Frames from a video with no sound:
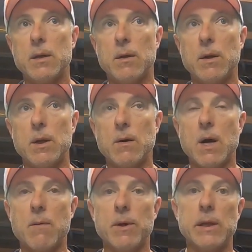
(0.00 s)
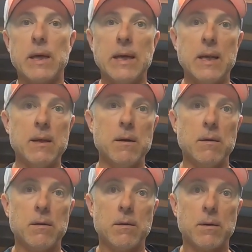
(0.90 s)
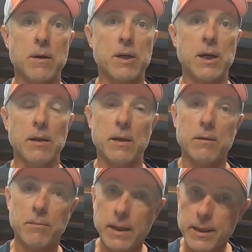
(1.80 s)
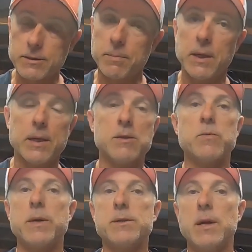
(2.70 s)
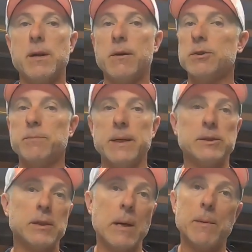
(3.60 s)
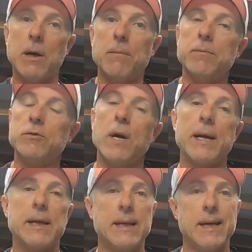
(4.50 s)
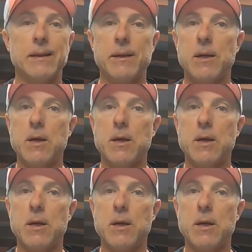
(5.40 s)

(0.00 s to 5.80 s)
they're not really eating, they're killing, I guess would be the easiest way to say it. They're just basically coming up trying to kill it.